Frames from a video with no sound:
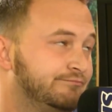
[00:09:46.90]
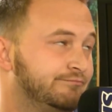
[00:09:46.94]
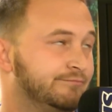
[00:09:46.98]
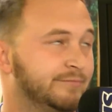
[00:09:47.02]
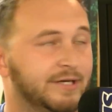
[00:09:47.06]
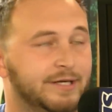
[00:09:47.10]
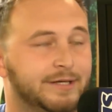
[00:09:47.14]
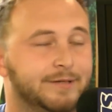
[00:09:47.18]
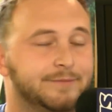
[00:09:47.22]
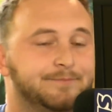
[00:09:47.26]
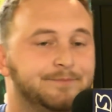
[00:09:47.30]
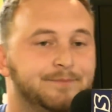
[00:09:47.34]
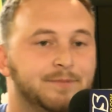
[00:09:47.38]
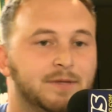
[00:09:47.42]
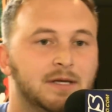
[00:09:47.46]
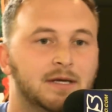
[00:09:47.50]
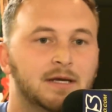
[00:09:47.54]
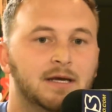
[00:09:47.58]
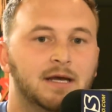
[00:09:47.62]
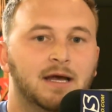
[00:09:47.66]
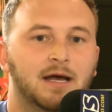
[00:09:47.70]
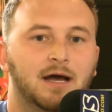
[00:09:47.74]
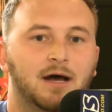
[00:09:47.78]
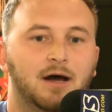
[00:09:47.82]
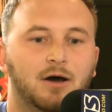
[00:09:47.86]
Yeah.
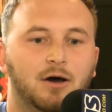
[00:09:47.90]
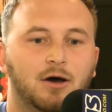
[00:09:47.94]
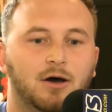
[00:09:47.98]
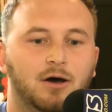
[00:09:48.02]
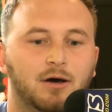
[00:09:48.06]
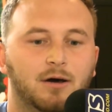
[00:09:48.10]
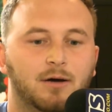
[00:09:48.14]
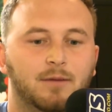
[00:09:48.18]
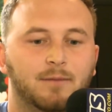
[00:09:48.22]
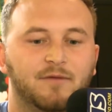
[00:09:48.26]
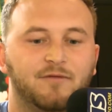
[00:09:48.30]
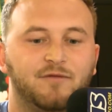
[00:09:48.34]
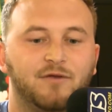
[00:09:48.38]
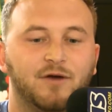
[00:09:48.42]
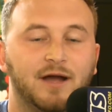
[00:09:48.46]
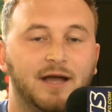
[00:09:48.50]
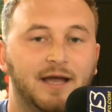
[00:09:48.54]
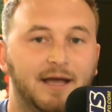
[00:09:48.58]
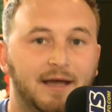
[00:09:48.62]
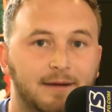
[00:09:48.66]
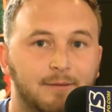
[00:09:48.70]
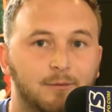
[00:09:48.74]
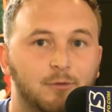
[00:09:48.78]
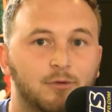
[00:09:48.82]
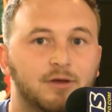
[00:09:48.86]
For
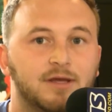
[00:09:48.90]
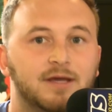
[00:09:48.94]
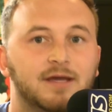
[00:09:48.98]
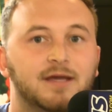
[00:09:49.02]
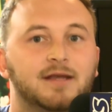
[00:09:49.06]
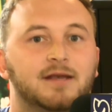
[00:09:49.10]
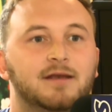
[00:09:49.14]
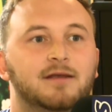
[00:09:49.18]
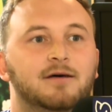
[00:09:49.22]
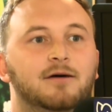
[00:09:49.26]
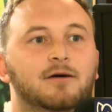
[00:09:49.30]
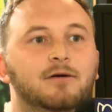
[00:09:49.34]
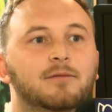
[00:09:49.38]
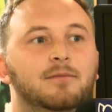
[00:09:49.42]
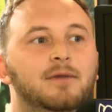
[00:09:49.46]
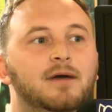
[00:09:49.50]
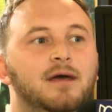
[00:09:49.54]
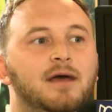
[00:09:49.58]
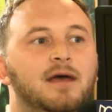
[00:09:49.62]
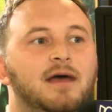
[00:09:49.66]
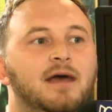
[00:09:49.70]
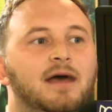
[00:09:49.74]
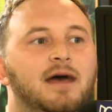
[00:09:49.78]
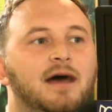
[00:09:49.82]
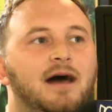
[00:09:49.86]
Animal Kingdom,
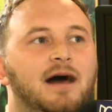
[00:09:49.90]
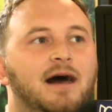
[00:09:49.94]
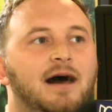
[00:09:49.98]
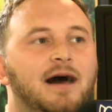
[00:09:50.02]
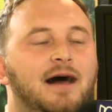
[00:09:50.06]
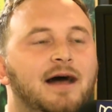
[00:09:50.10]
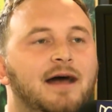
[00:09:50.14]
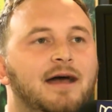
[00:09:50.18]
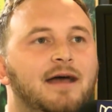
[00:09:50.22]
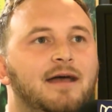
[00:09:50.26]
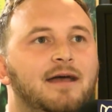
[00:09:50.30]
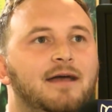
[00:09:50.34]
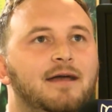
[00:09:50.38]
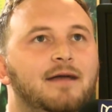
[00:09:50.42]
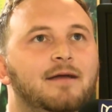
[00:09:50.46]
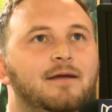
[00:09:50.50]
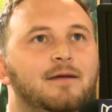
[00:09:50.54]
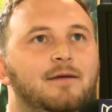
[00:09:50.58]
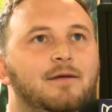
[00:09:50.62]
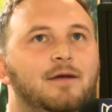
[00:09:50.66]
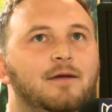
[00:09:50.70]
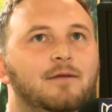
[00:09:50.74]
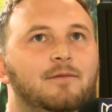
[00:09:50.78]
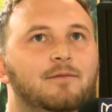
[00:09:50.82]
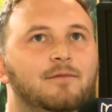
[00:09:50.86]

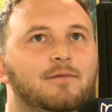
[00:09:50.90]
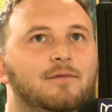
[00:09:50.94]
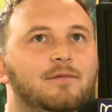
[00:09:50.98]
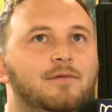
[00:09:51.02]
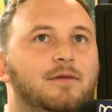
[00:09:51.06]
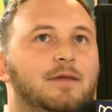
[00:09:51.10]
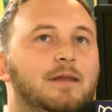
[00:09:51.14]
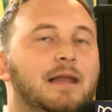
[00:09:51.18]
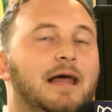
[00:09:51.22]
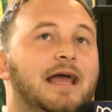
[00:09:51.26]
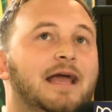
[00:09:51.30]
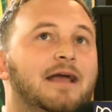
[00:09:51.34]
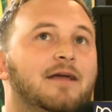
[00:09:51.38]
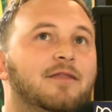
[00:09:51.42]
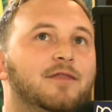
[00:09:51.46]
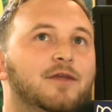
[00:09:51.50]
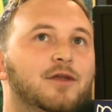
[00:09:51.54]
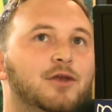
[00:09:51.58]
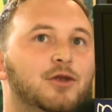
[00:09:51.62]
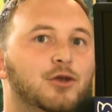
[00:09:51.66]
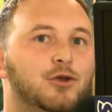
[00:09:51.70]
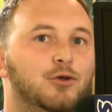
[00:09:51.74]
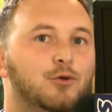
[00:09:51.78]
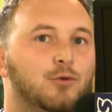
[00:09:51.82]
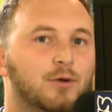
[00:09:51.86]
I like the
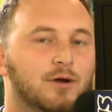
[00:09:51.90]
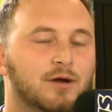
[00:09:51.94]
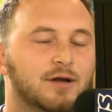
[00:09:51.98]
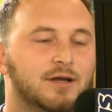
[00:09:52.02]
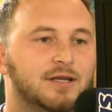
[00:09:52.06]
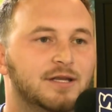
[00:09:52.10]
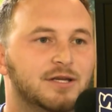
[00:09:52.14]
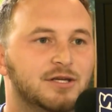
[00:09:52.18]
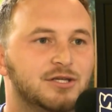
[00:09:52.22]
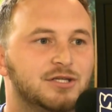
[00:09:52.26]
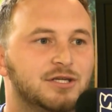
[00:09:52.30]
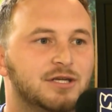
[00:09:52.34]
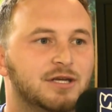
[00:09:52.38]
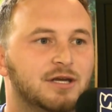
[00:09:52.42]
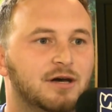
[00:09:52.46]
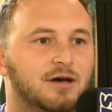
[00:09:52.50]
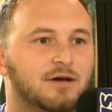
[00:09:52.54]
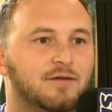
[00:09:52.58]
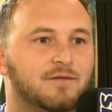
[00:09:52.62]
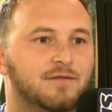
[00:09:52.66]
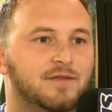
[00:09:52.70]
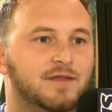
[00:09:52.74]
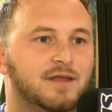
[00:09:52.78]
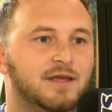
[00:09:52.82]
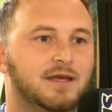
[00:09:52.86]
newer edition
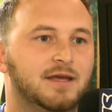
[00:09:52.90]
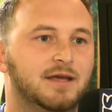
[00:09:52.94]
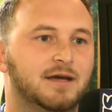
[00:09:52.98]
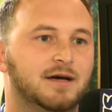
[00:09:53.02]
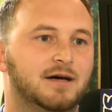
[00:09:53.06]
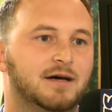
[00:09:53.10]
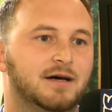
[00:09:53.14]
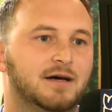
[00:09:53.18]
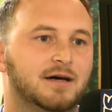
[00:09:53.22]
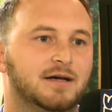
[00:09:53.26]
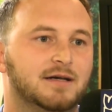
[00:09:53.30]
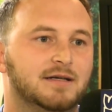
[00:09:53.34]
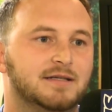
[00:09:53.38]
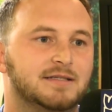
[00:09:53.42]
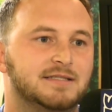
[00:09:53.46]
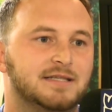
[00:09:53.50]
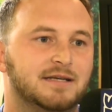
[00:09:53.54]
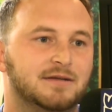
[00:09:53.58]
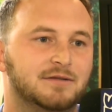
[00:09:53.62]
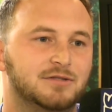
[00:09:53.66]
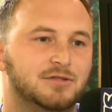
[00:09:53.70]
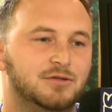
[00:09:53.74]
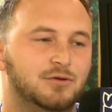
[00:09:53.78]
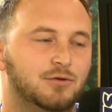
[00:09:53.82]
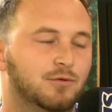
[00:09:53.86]
of the
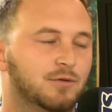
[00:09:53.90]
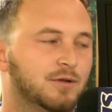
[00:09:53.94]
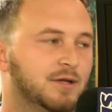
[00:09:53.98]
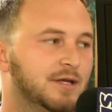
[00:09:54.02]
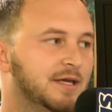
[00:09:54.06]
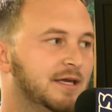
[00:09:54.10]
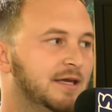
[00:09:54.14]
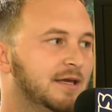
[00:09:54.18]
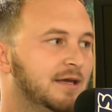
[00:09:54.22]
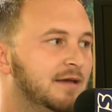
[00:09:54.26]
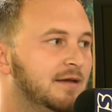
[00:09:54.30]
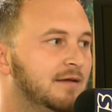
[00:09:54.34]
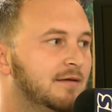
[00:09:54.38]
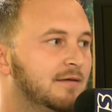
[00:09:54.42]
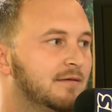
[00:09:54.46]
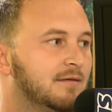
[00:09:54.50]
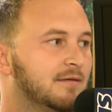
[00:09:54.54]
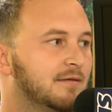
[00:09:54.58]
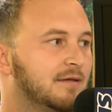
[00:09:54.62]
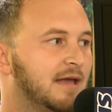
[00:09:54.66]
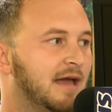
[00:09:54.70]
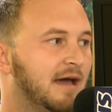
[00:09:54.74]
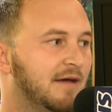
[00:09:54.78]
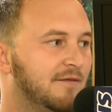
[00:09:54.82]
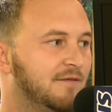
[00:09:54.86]
Saltuli
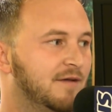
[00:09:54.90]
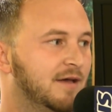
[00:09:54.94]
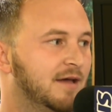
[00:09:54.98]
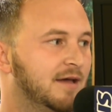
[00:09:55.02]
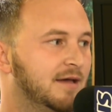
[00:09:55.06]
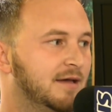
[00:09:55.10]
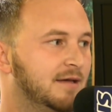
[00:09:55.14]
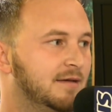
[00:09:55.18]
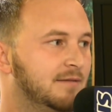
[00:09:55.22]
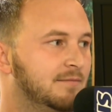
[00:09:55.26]
cafe